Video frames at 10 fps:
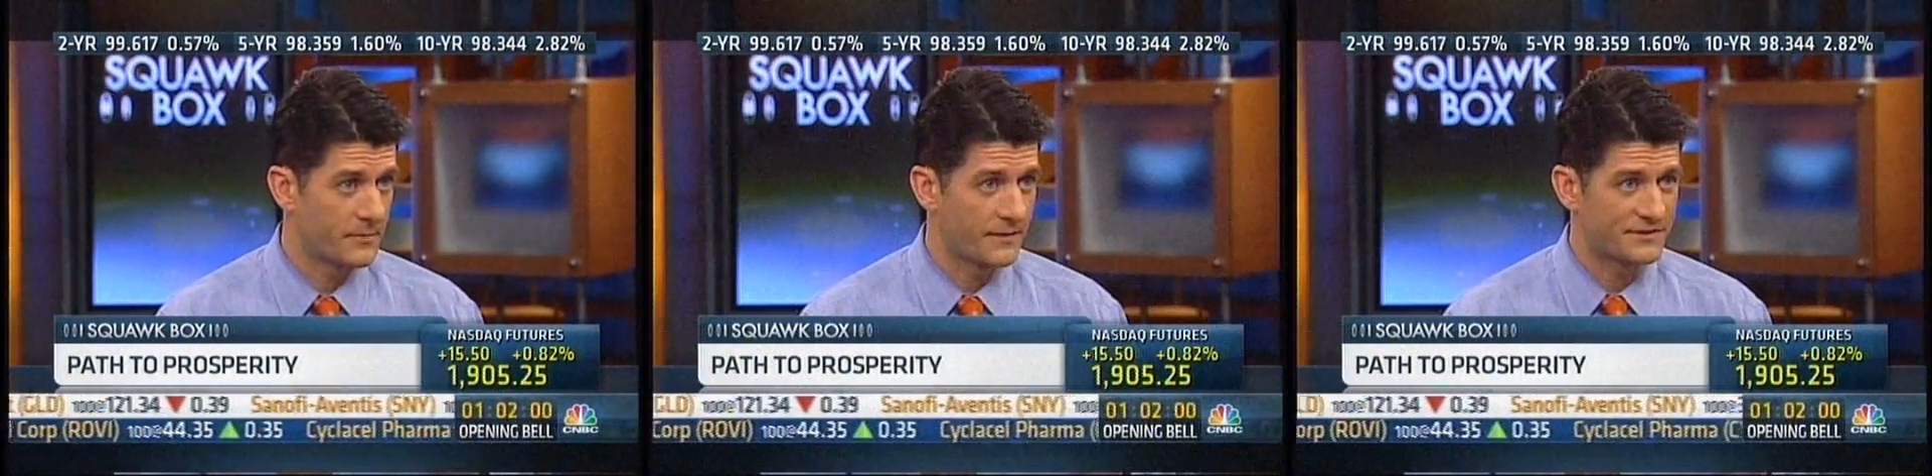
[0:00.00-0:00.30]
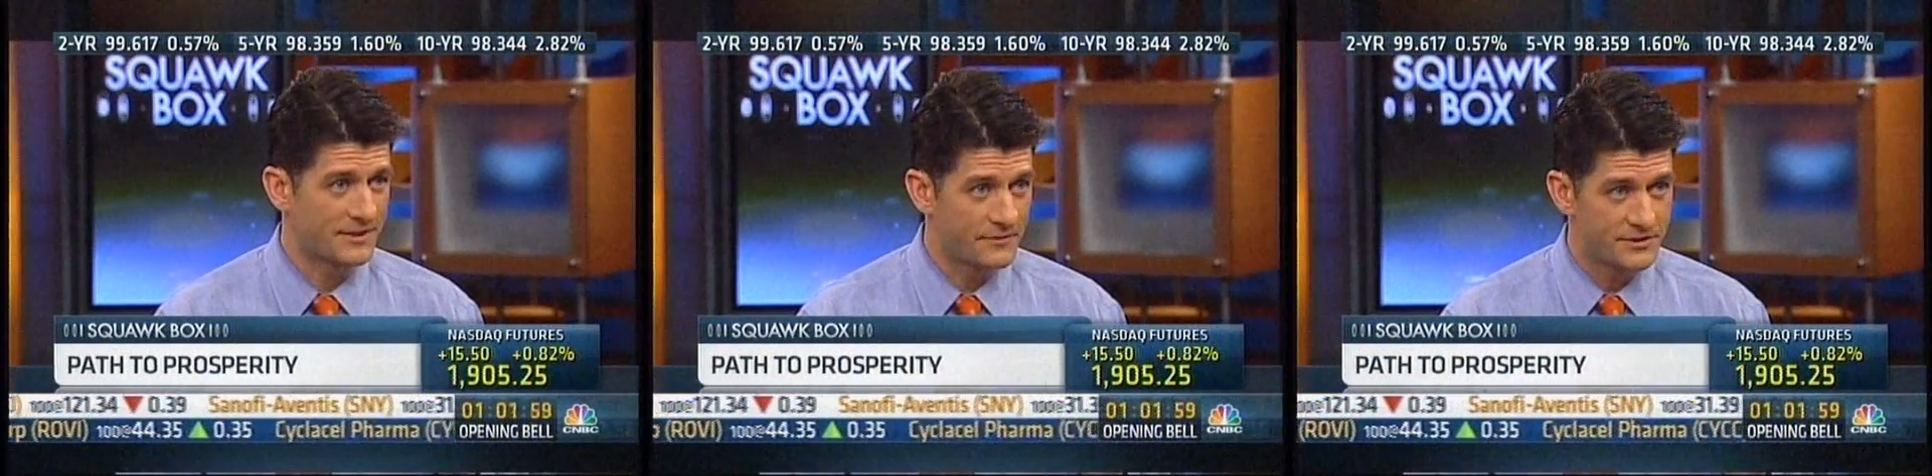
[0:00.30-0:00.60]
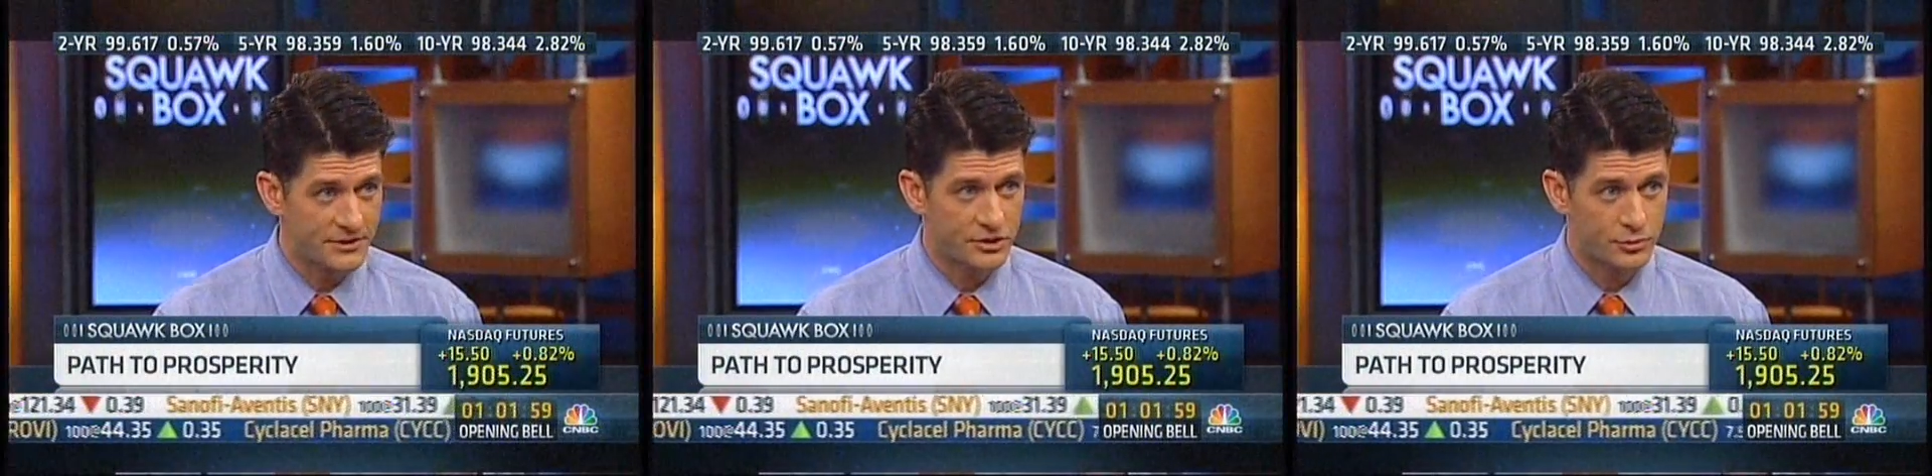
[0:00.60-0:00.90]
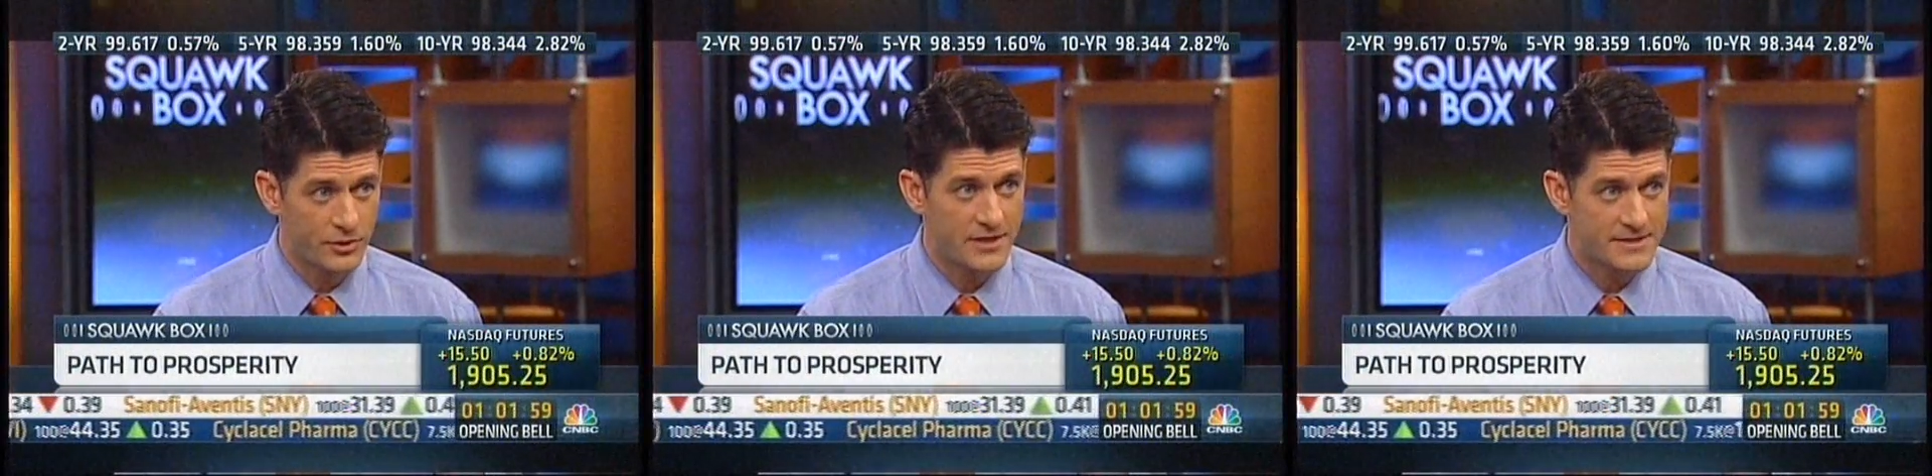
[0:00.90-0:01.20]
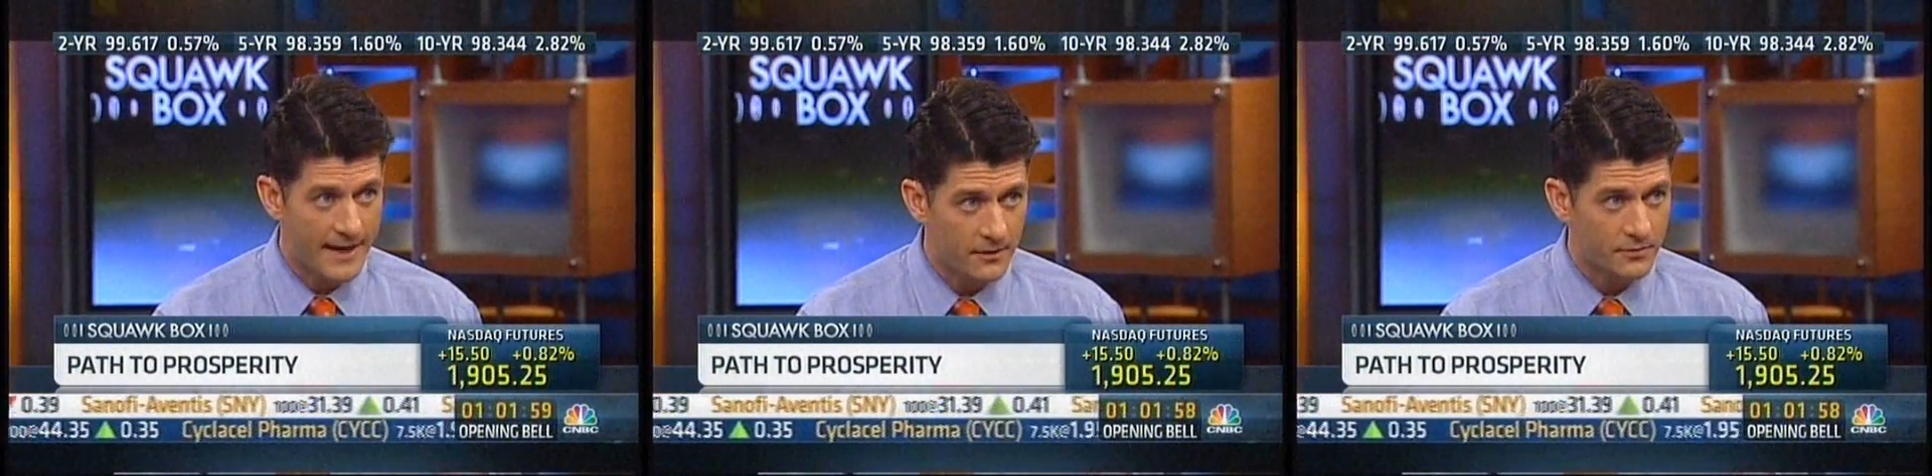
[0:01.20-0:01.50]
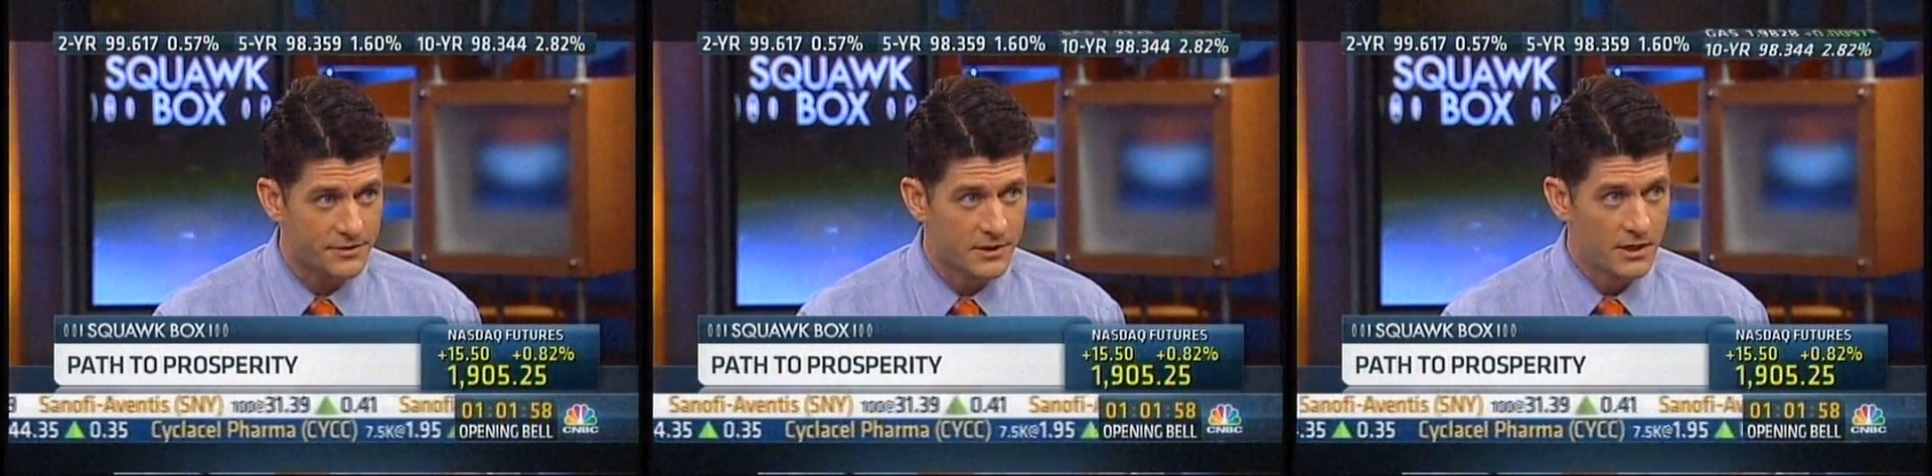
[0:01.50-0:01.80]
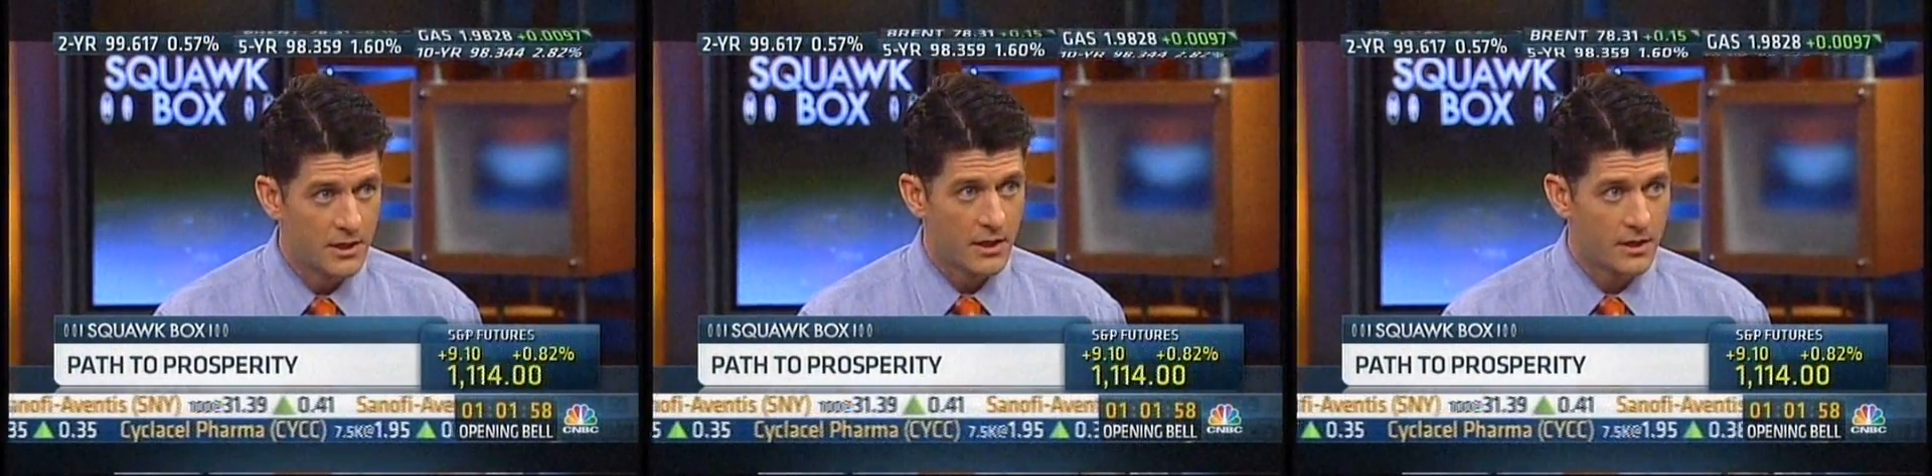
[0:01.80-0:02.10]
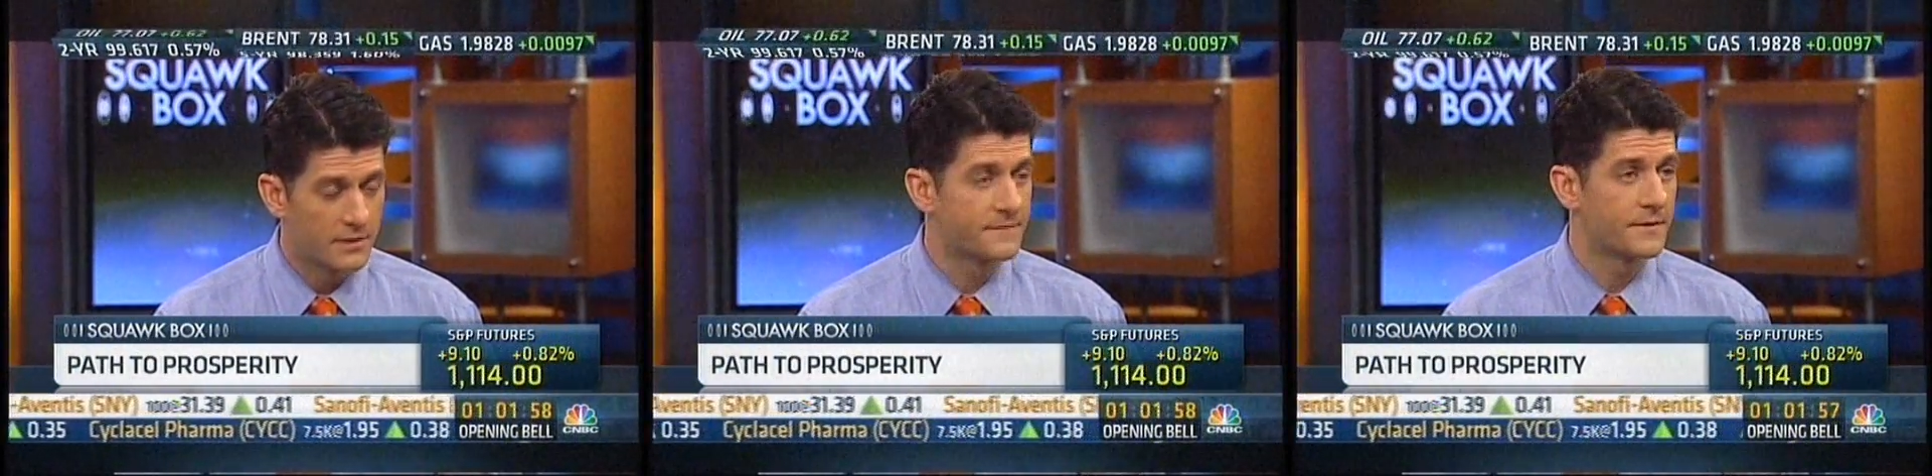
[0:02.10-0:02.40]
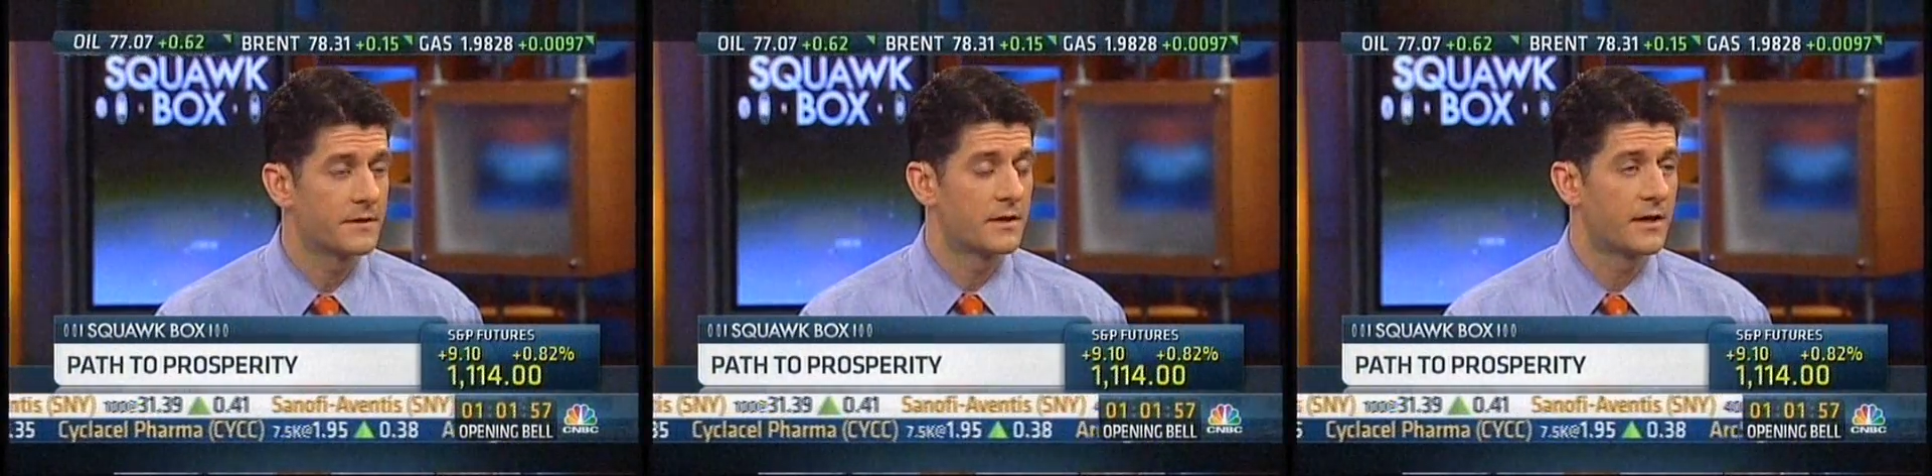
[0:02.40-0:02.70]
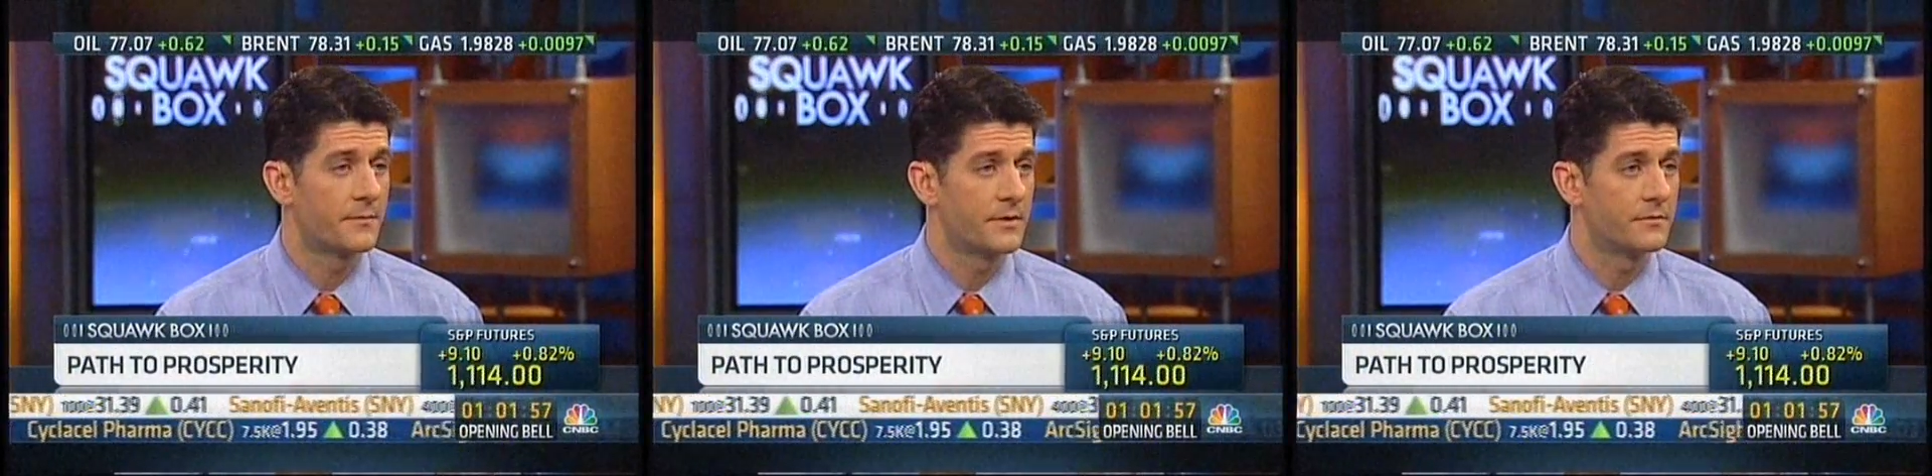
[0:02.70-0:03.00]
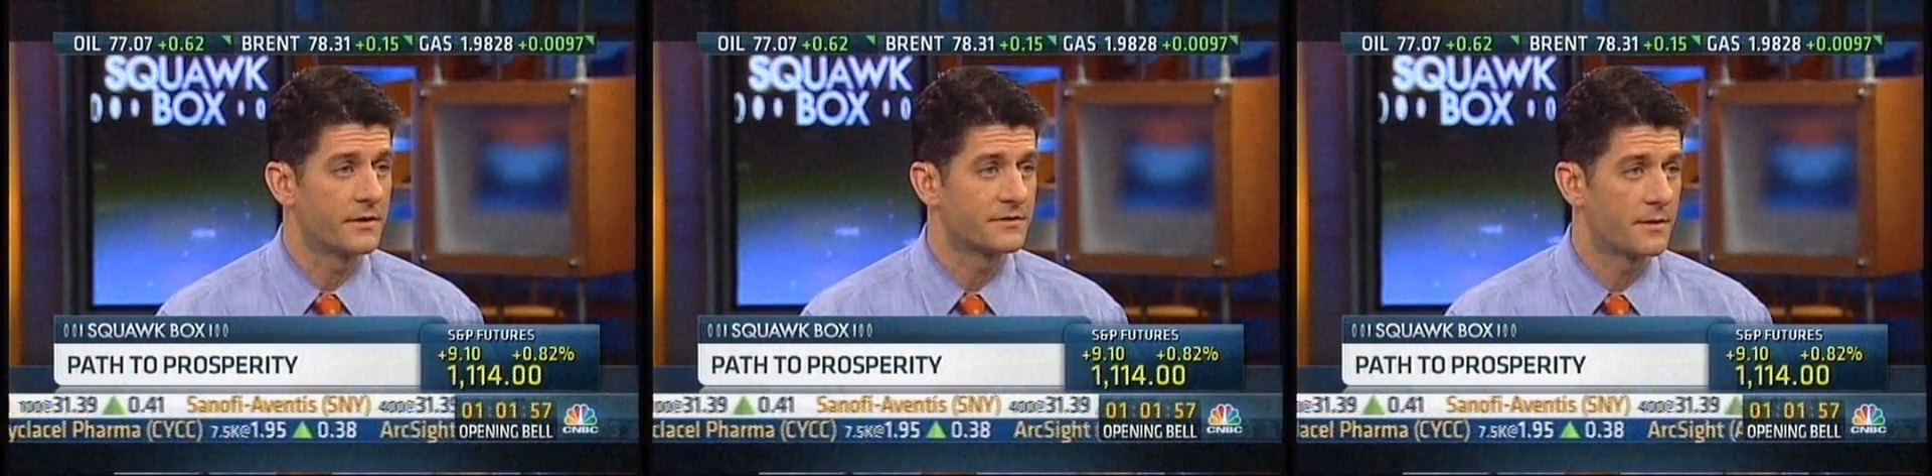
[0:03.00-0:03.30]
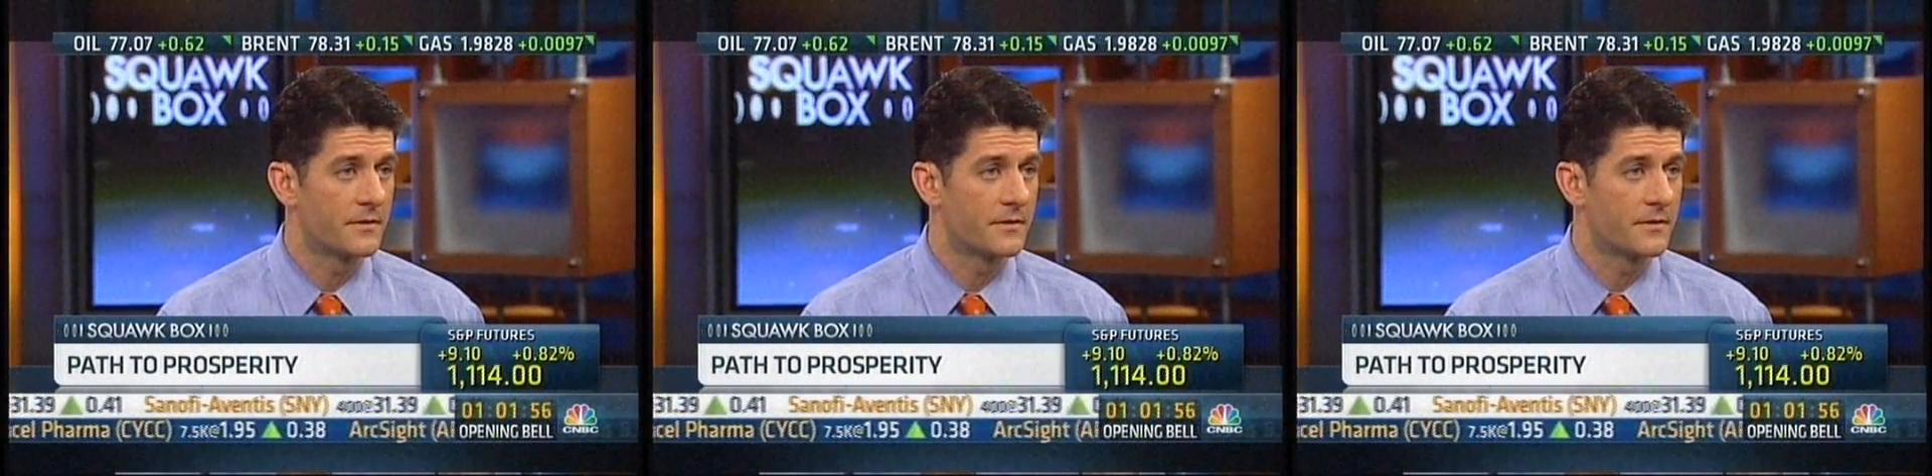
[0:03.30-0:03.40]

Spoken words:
we have $76 trillion in unfunded liabilities.